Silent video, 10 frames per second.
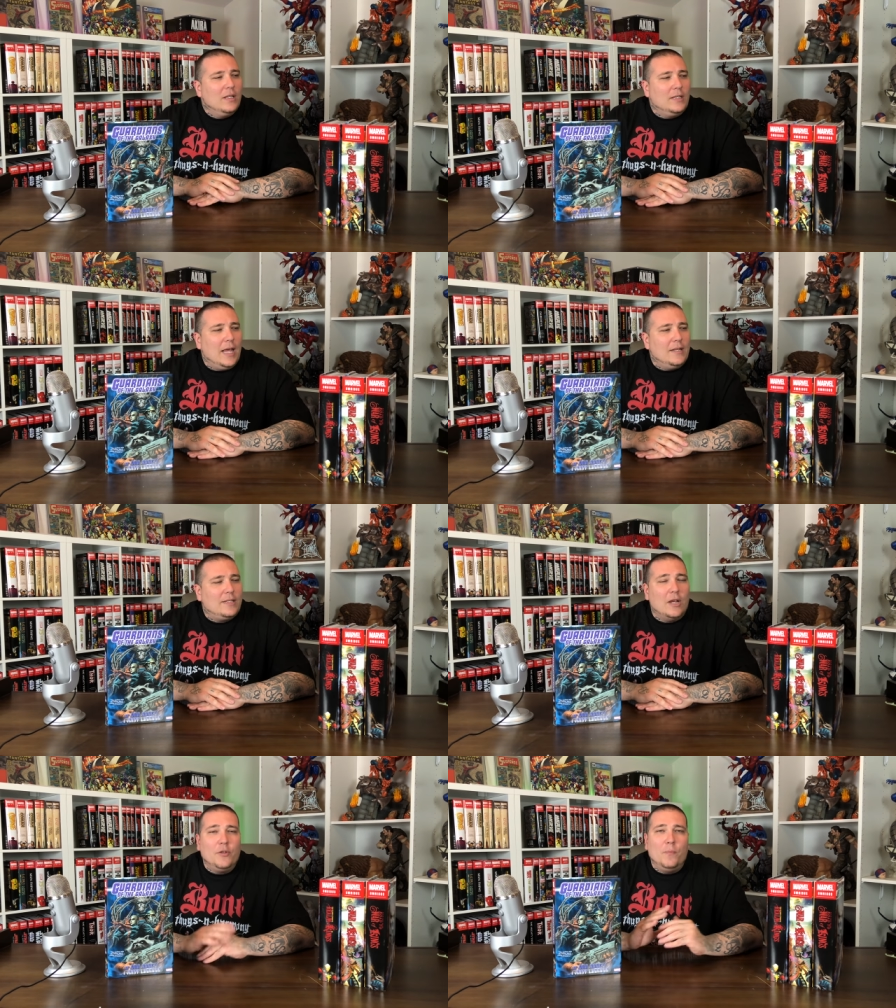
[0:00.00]
that
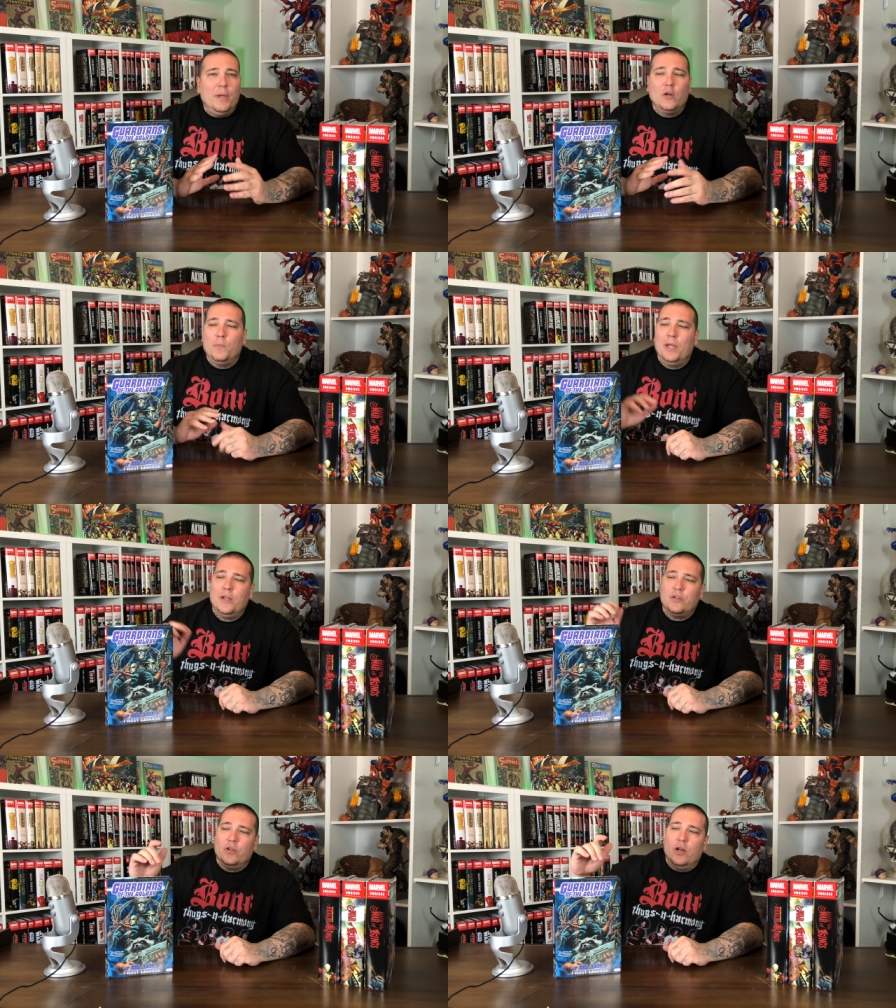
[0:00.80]
tell the bigger
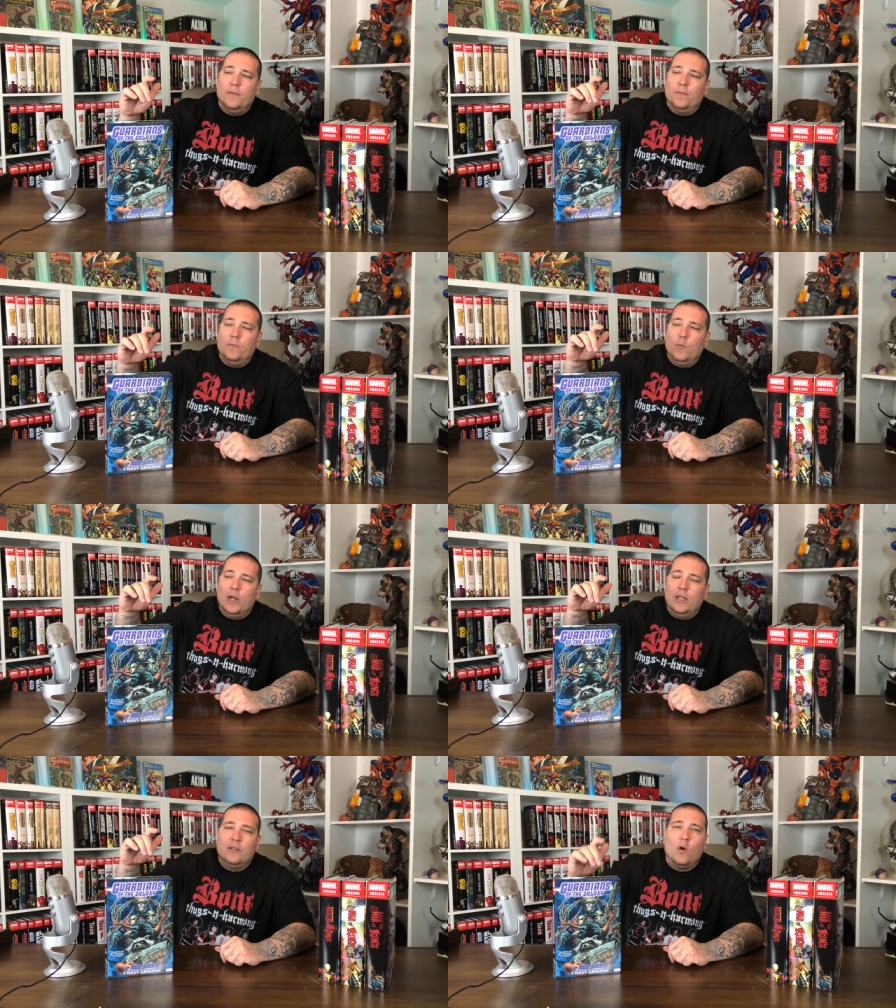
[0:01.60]
picture of
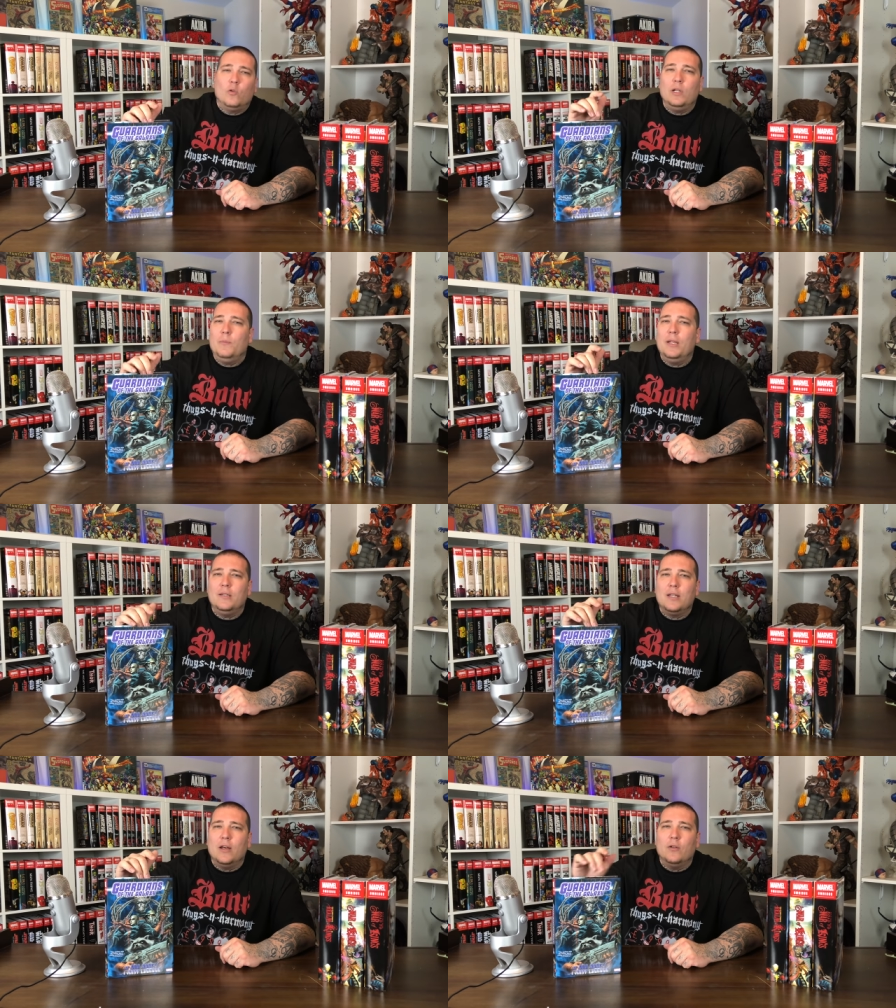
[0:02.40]
what is only
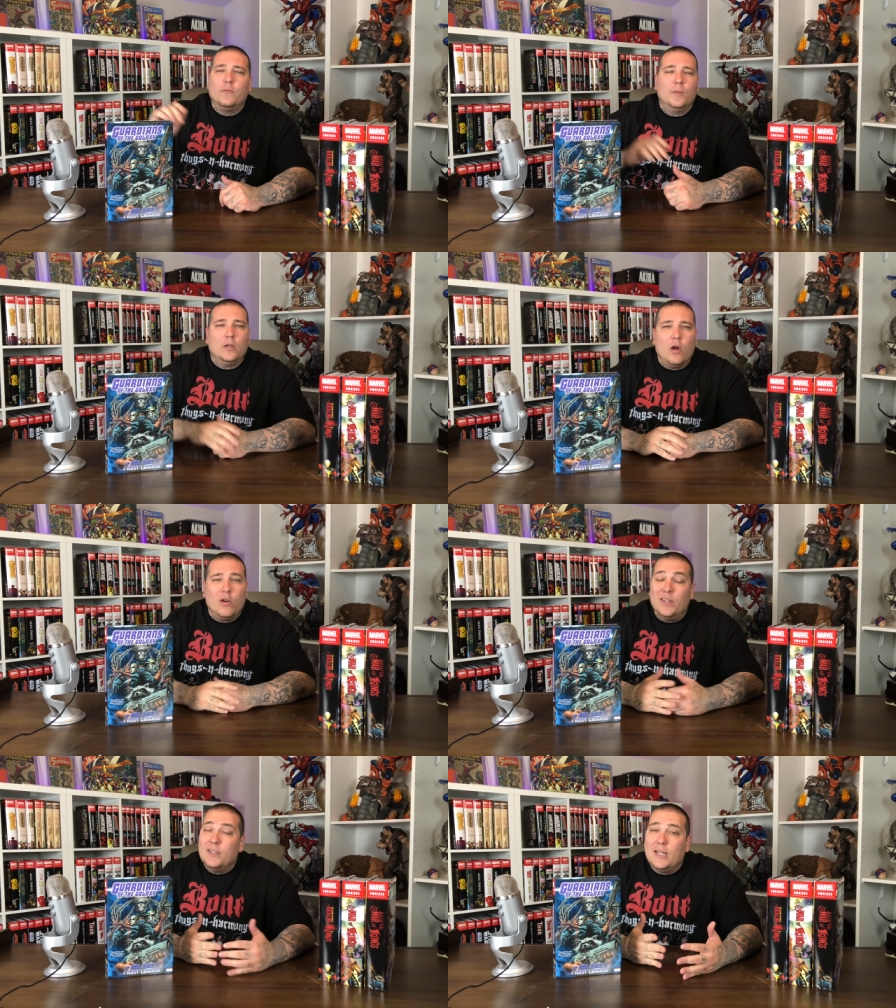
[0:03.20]
being told from the
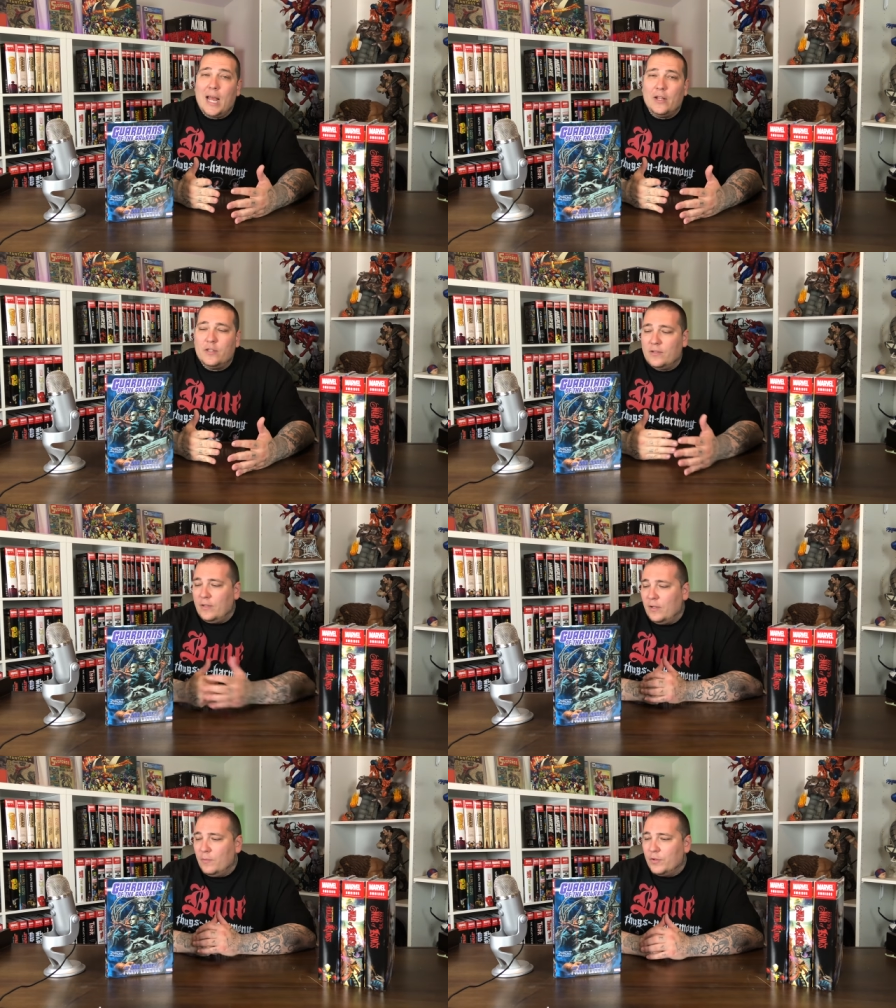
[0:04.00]
Guardians of the
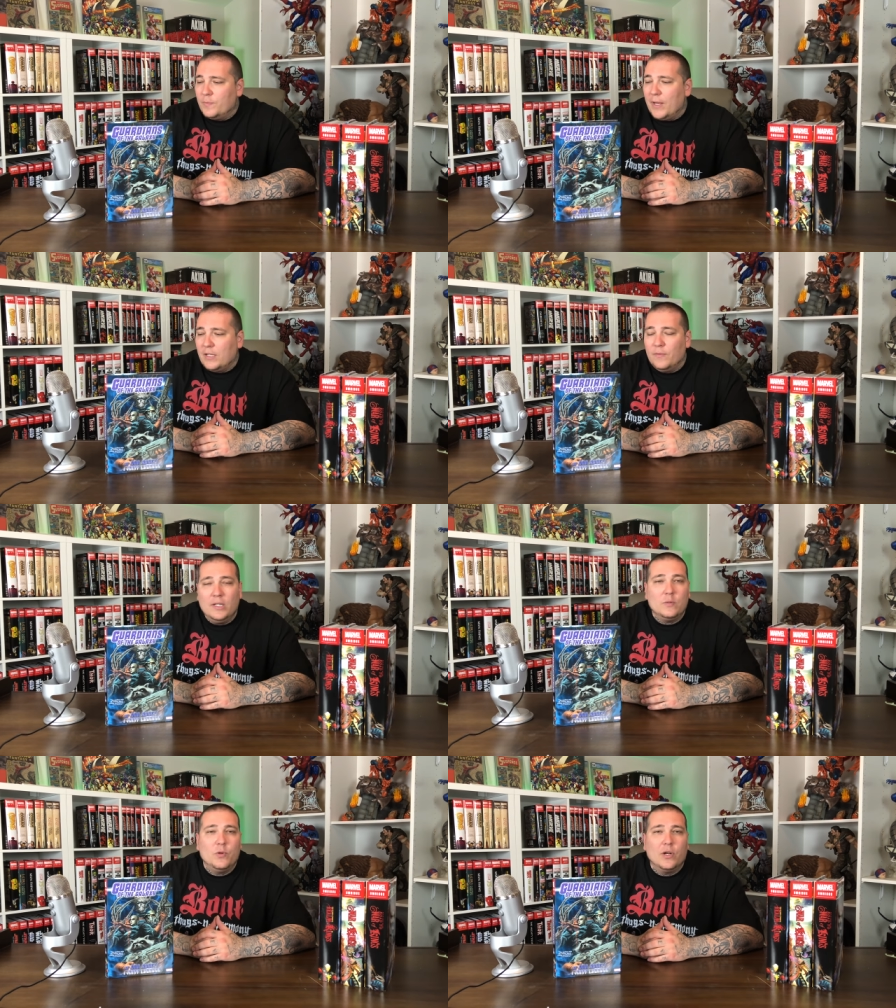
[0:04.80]
Galaxy perspective in
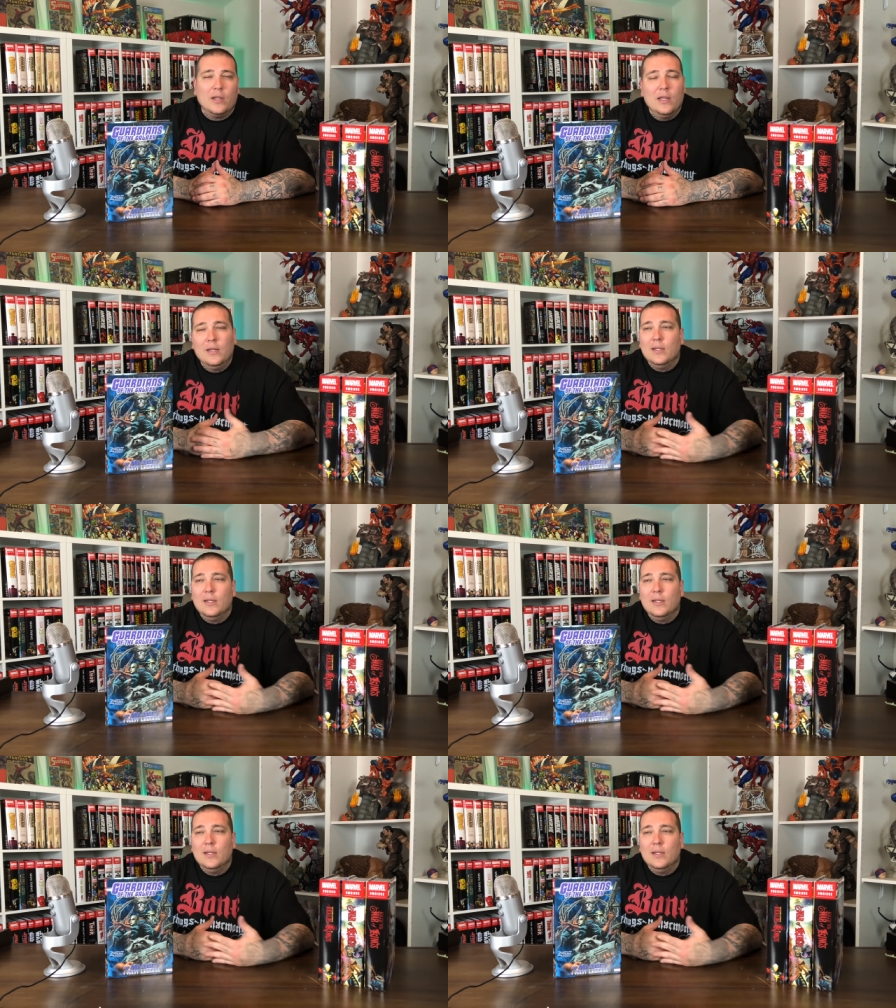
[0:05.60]
this book.